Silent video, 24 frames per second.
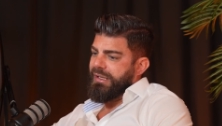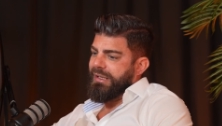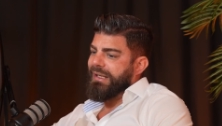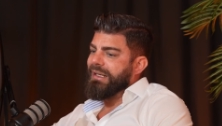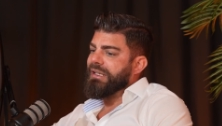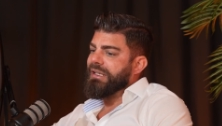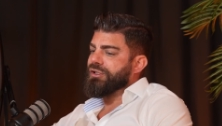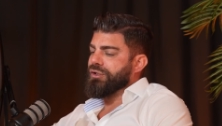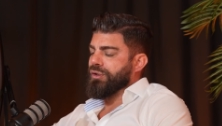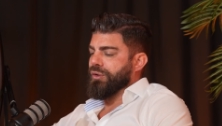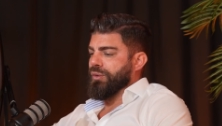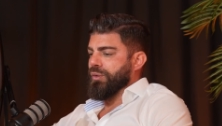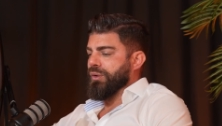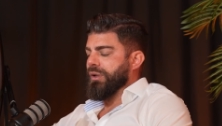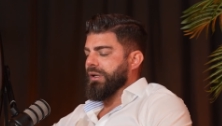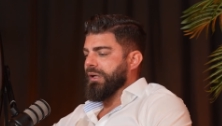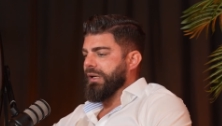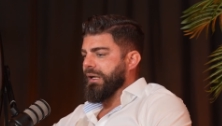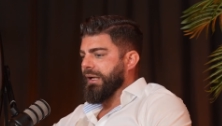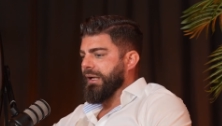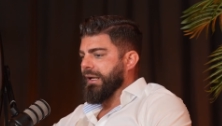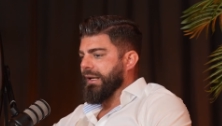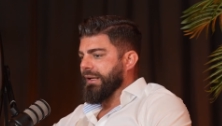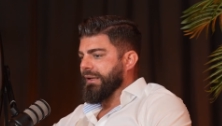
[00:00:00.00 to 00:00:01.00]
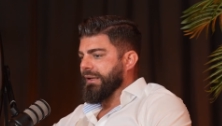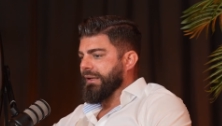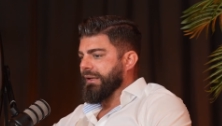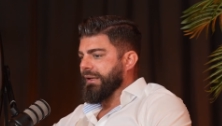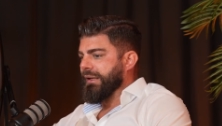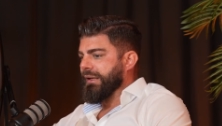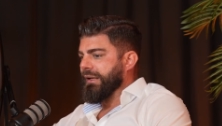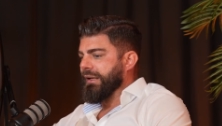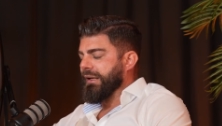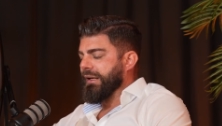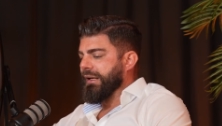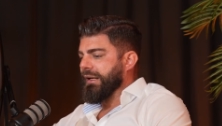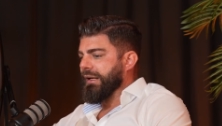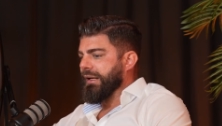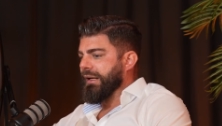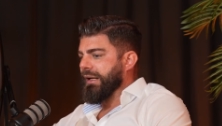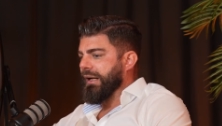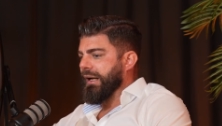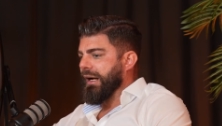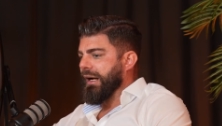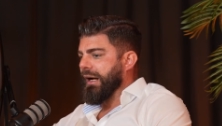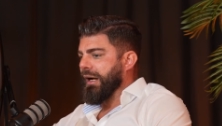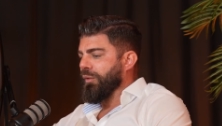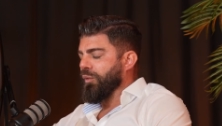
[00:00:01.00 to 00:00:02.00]
issue, and
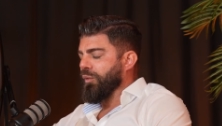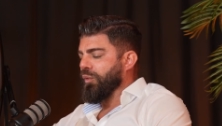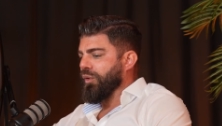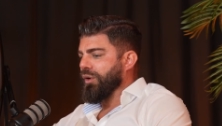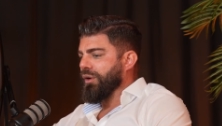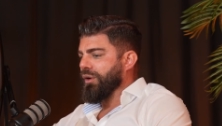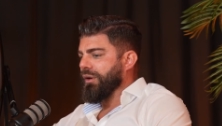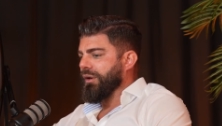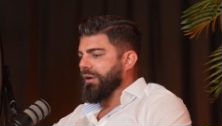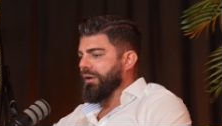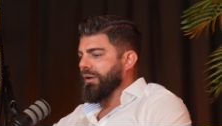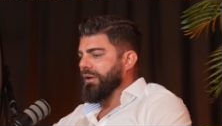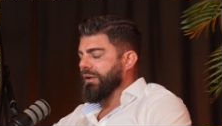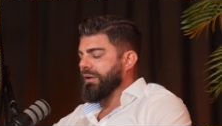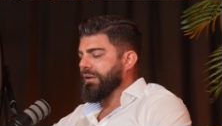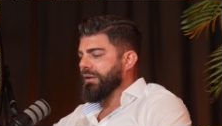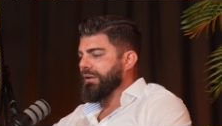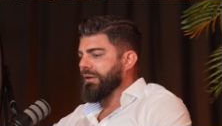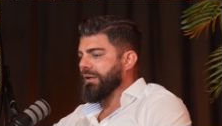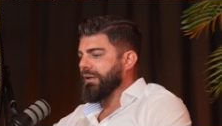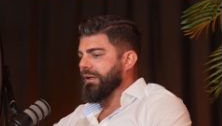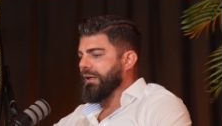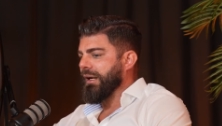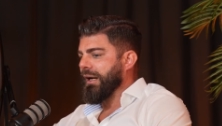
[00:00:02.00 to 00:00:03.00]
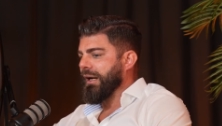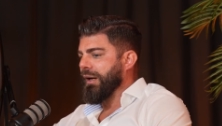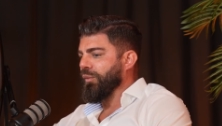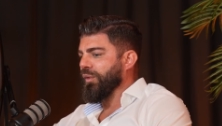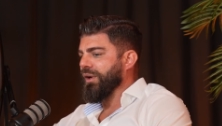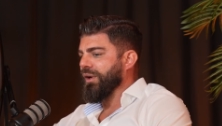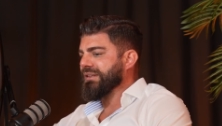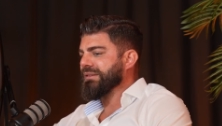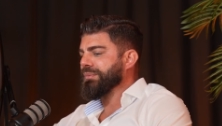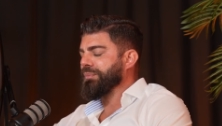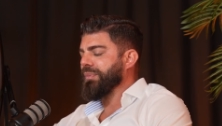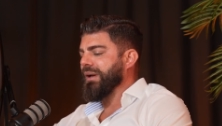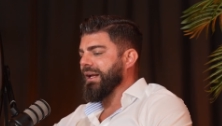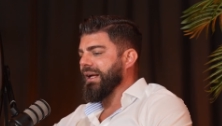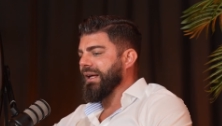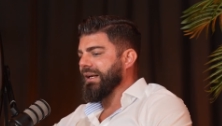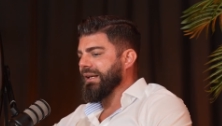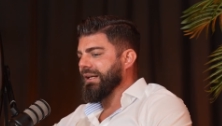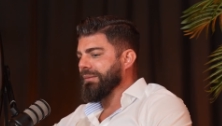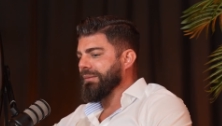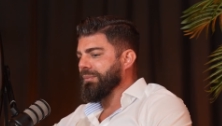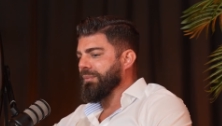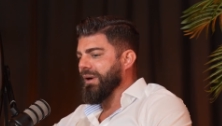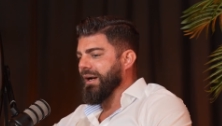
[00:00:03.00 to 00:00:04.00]
I will
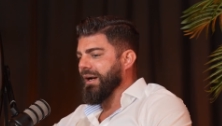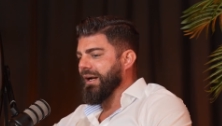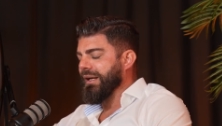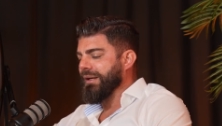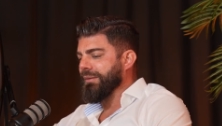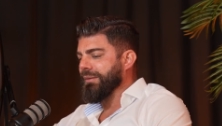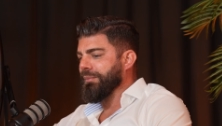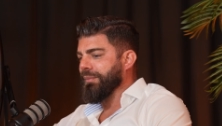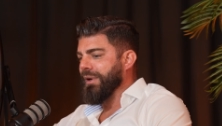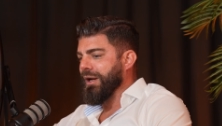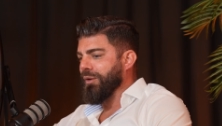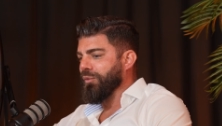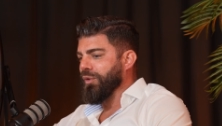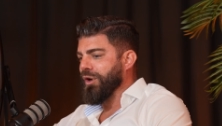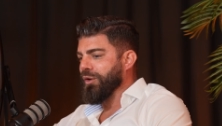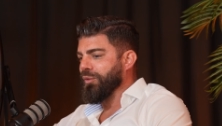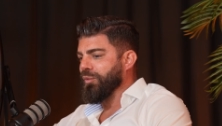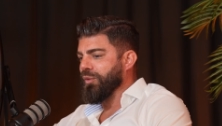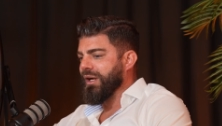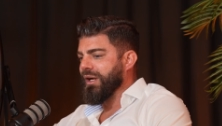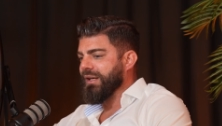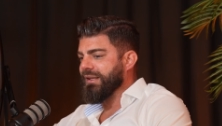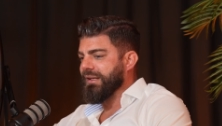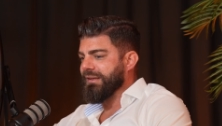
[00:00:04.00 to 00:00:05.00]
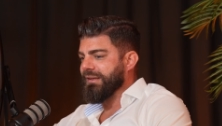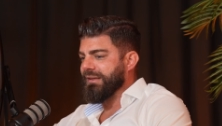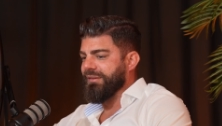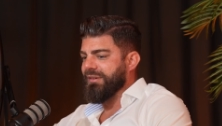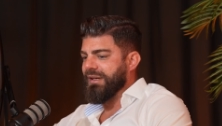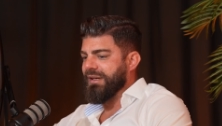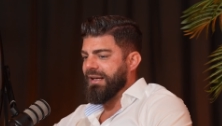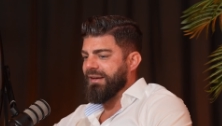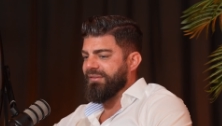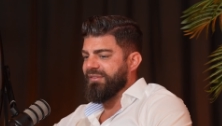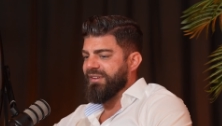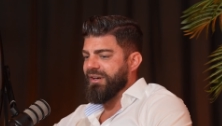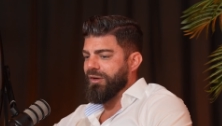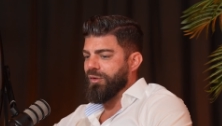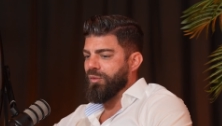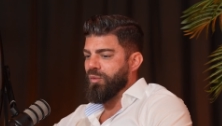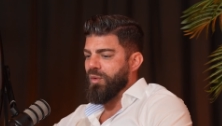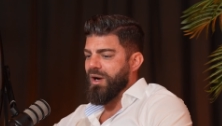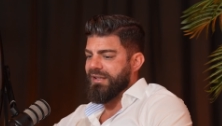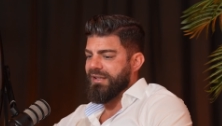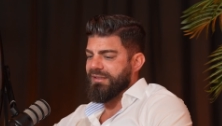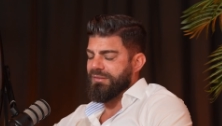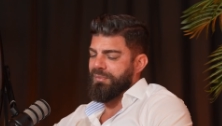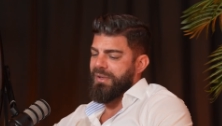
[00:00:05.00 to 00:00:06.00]
explain it by one way that a very
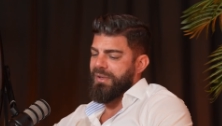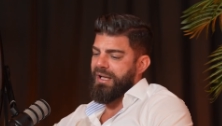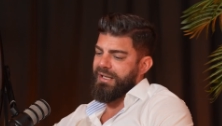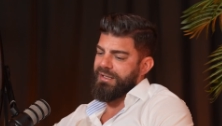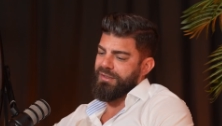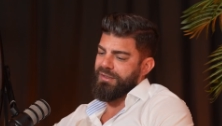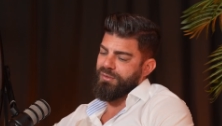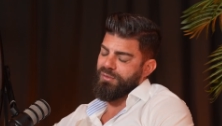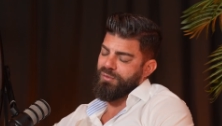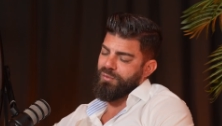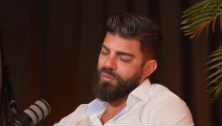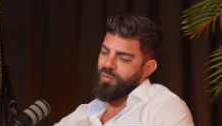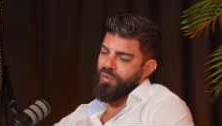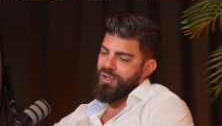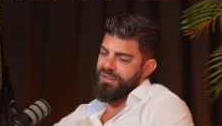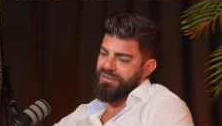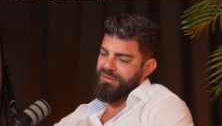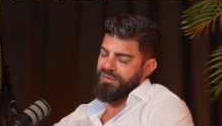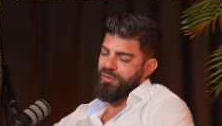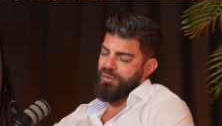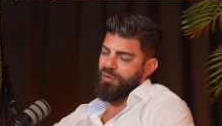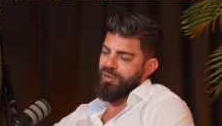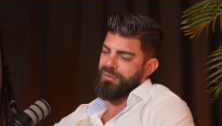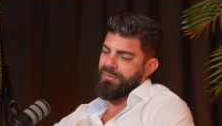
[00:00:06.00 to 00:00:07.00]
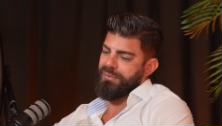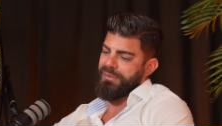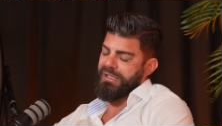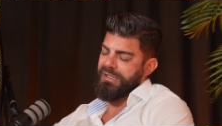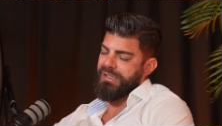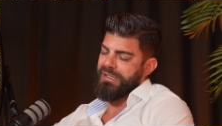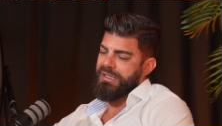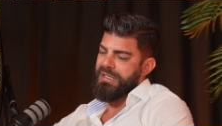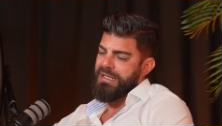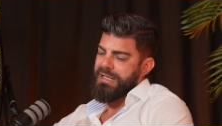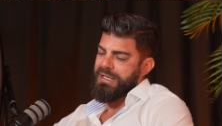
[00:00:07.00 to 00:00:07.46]
wise man once told me.